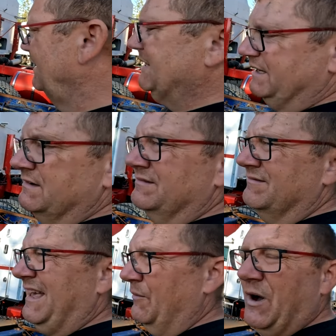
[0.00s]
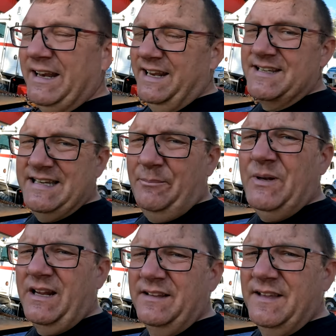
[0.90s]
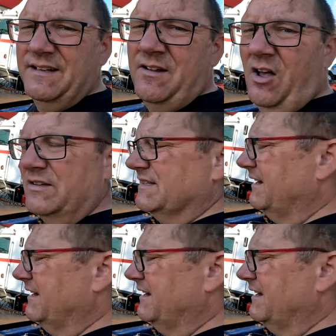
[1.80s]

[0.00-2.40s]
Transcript: I mean, I want to get a step deck and then haul